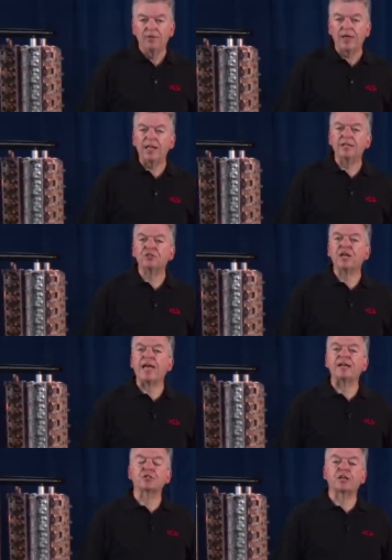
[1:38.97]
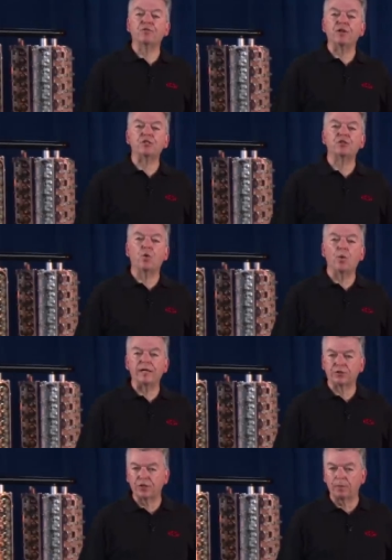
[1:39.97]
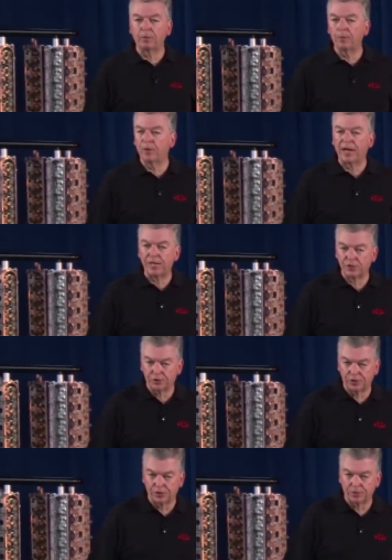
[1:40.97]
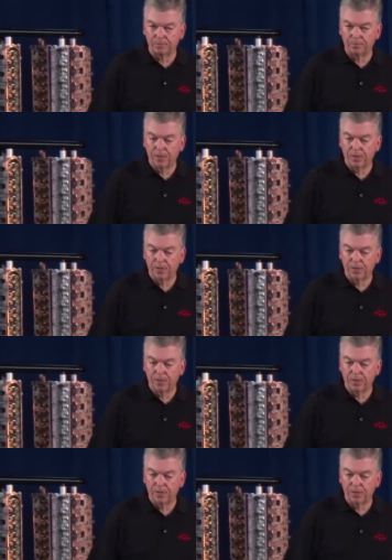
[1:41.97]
The LSA has a conventional wet sump lubrication system.